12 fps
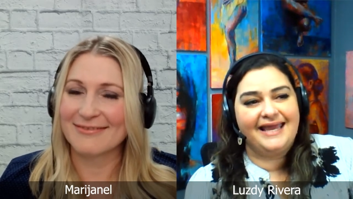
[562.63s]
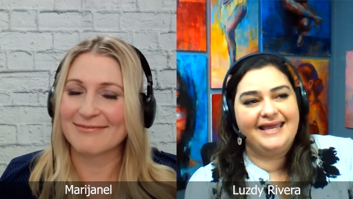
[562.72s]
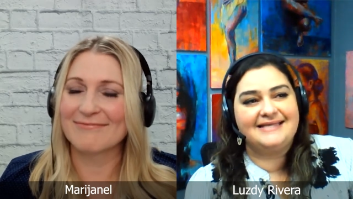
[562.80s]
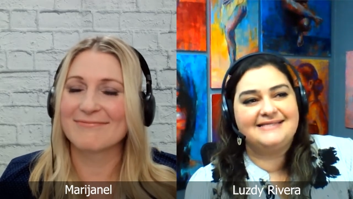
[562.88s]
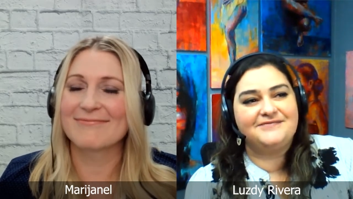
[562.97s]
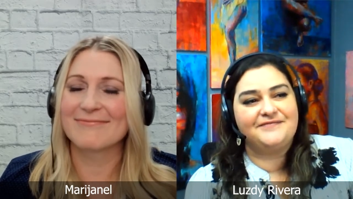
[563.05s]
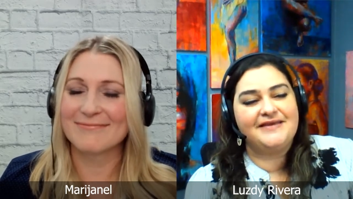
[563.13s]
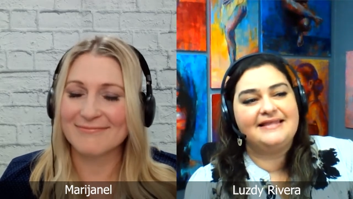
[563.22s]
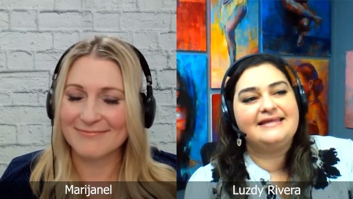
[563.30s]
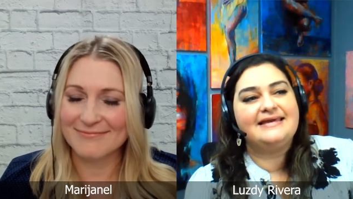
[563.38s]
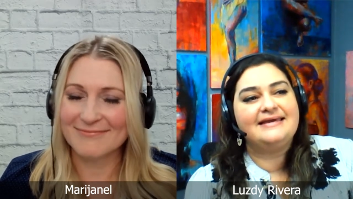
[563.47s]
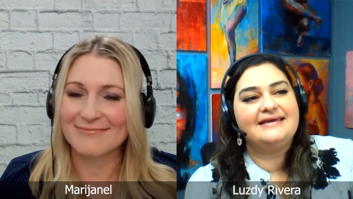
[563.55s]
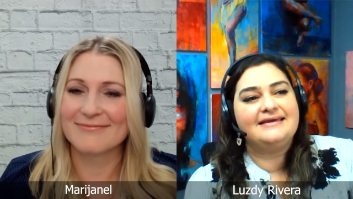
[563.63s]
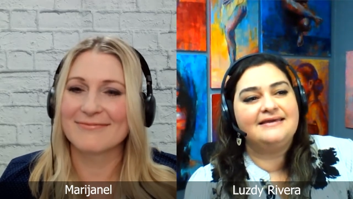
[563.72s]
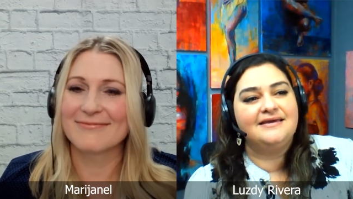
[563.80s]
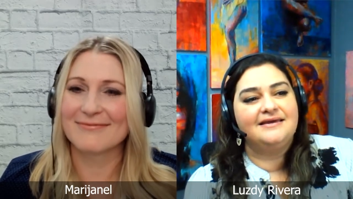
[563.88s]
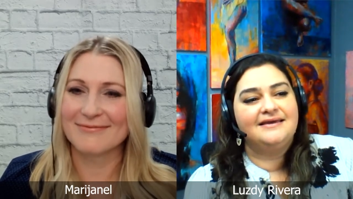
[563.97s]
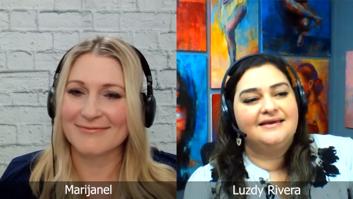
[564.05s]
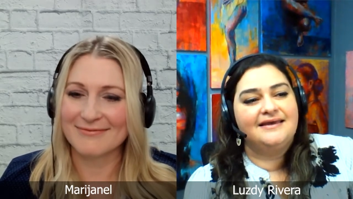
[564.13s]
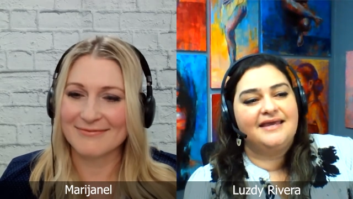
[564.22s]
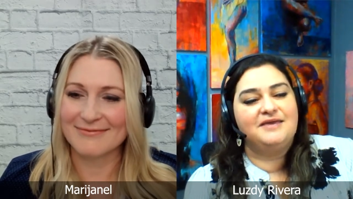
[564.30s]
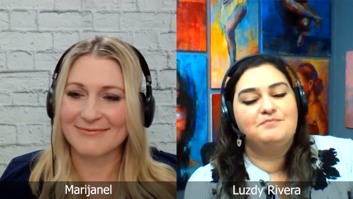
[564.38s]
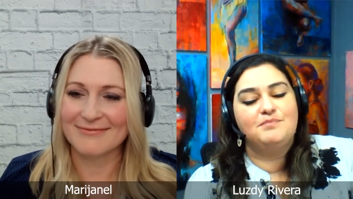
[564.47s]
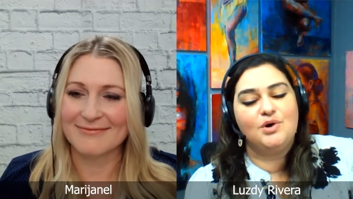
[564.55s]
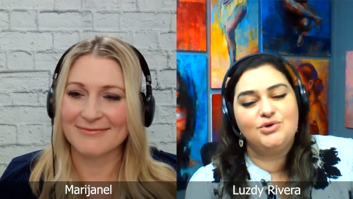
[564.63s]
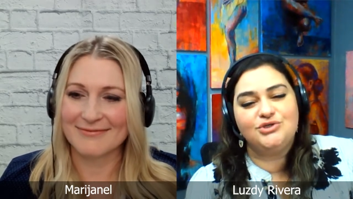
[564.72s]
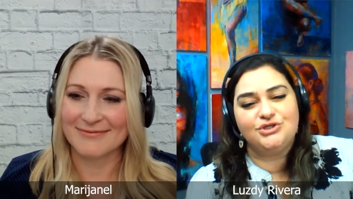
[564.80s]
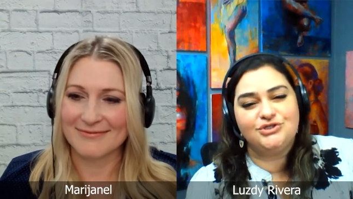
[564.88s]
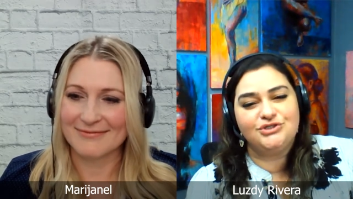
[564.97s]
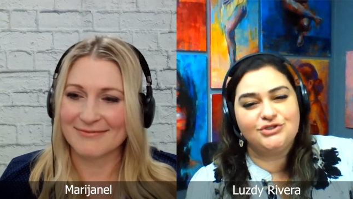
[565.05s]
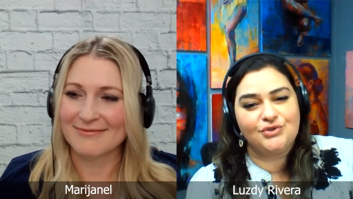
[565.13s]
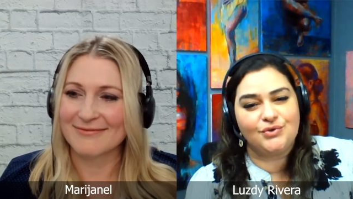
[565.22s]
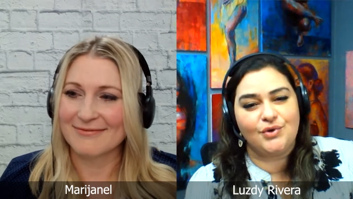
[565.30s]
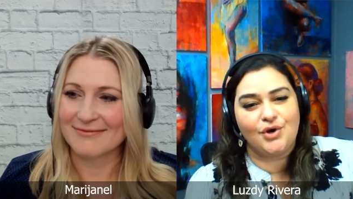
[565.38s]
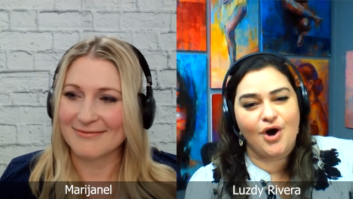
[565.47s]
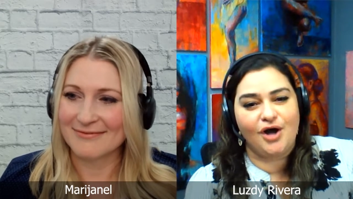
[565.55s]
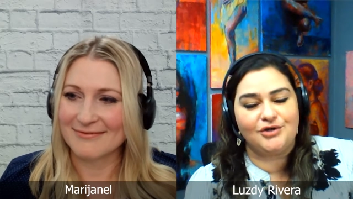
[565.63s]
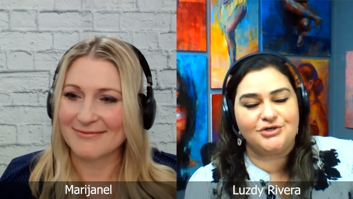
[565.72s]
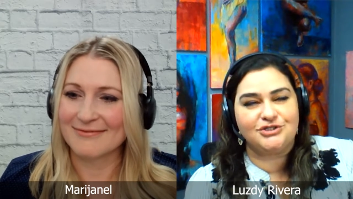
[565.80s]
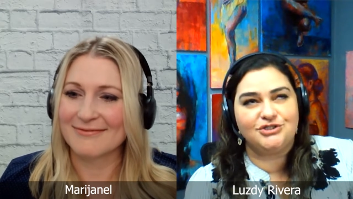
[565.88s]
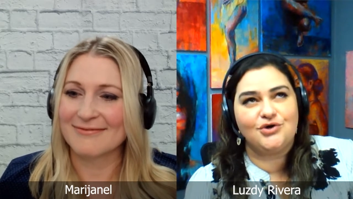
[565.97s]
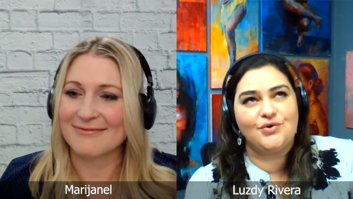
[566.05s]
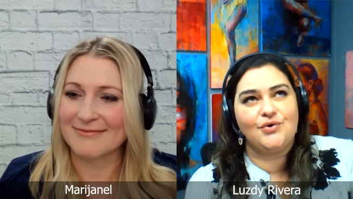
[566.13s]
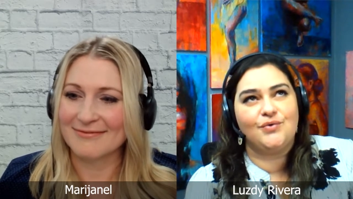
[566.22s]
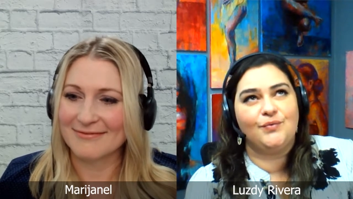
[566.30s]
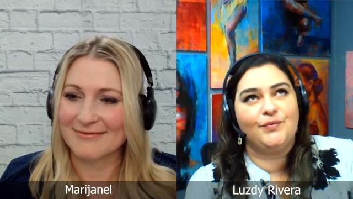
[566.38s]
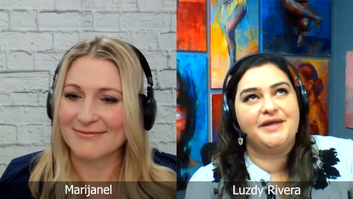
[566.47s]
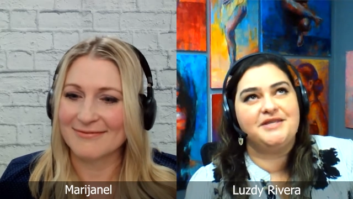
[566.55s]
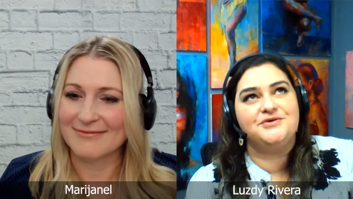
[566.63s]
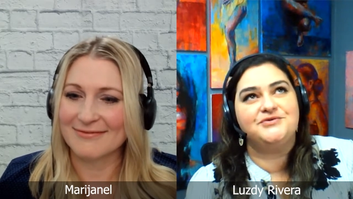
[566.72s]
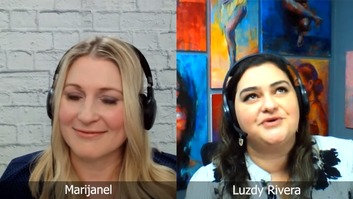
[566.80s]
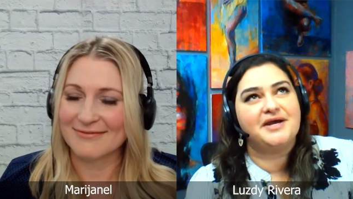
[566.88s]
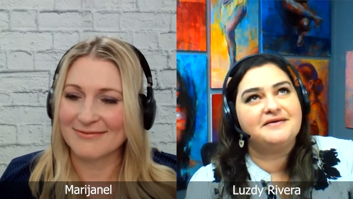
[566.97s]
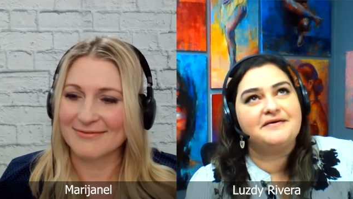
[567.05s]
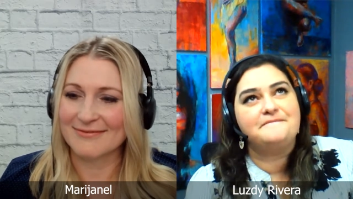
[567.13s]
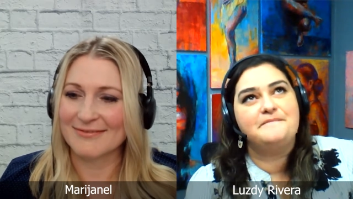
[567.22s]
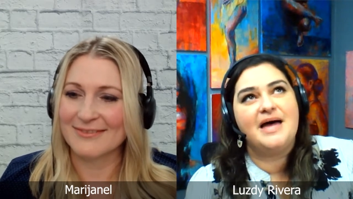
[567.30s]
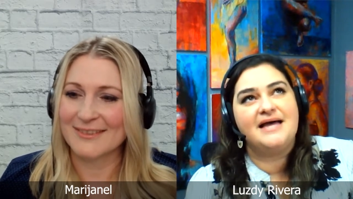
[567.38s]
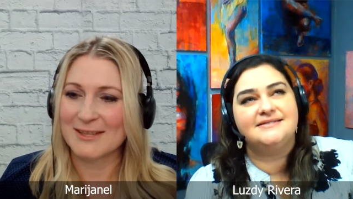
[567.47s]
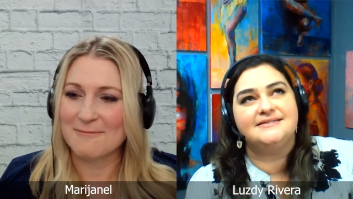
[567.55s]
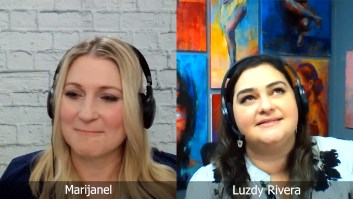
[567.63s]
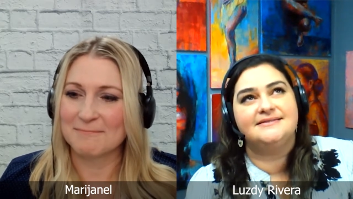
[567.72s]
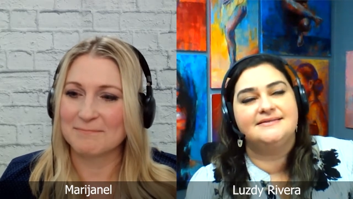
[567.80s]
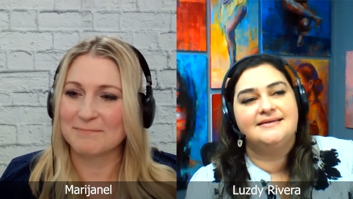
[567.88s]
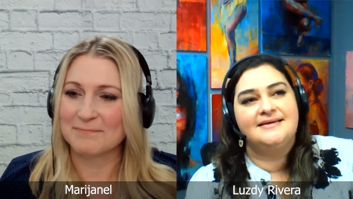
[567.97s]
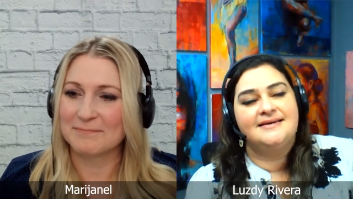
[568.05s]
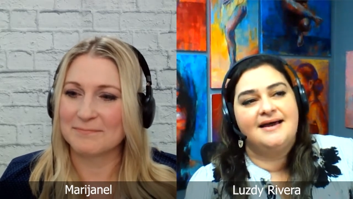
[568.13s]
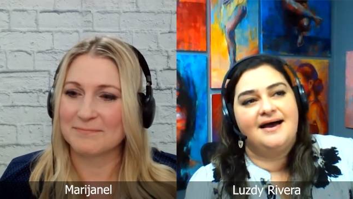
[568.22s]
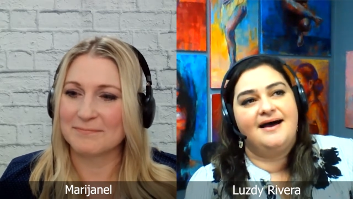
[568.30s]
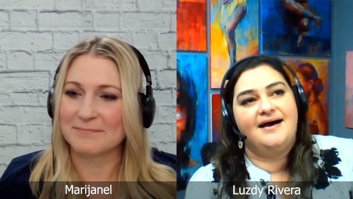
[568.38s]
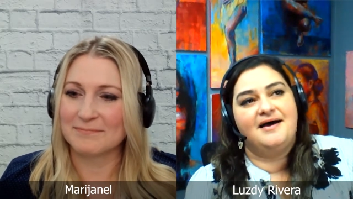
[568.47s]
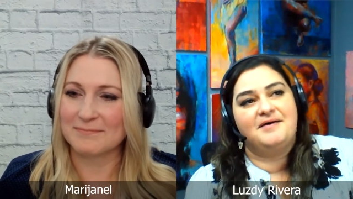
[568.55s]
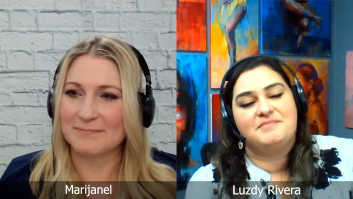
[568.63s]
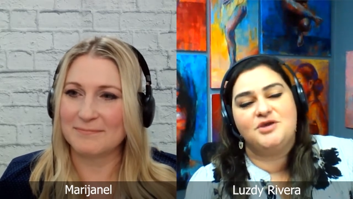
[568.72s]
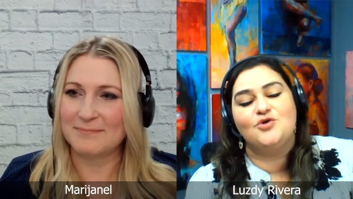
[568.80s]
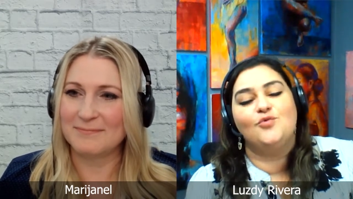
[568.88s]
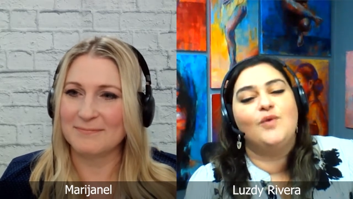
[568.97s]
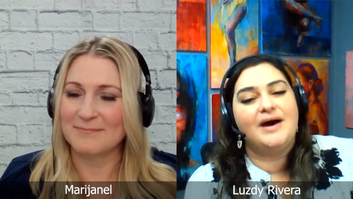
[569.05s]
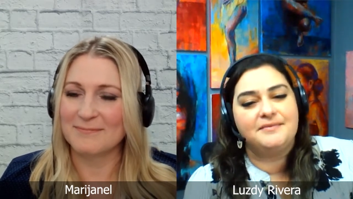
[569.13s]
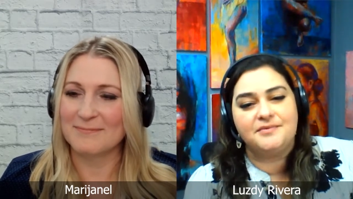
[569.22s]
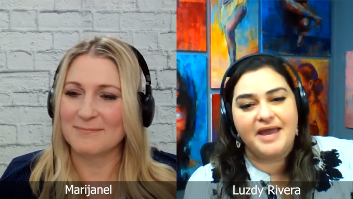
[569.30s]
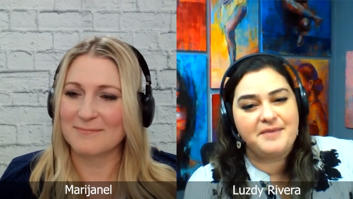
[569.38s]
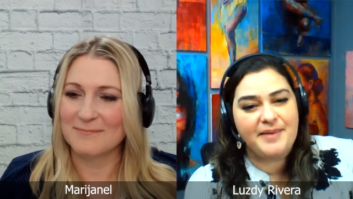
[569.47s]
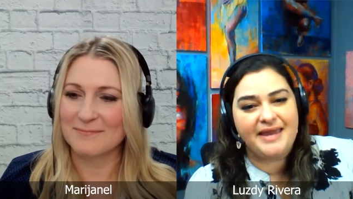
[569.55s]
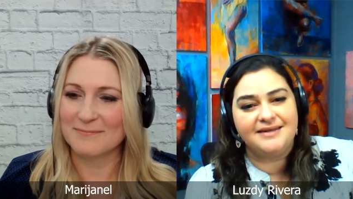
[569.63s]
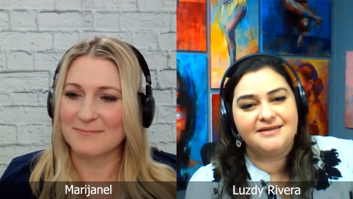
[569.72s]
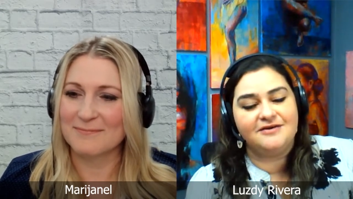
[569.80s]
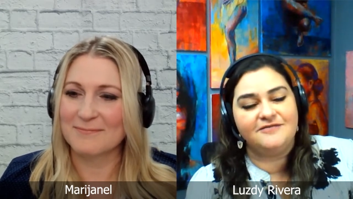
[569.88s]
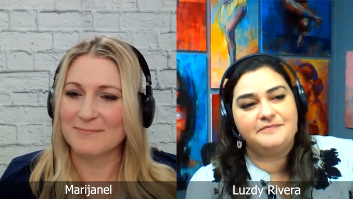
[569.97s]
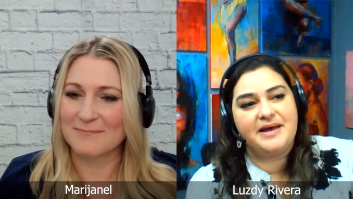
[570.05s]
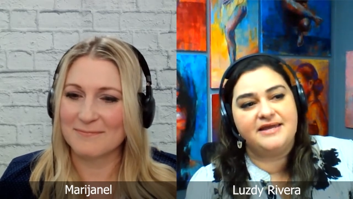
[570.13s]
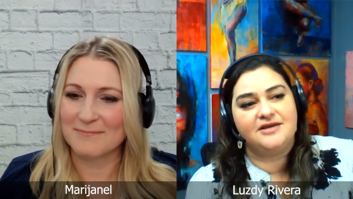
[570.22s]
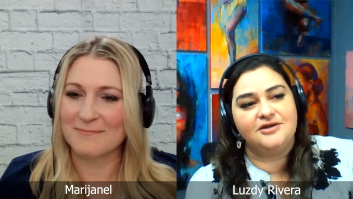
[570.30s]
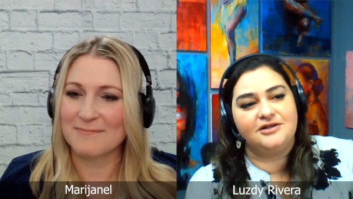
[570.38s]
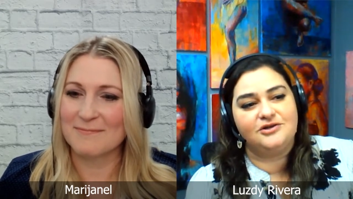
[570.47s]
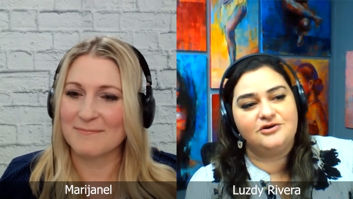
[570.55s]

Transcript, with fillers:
Speaker 1: It's feeling emotions through color. So when you try to imagine Um, you know, what a painting of mine could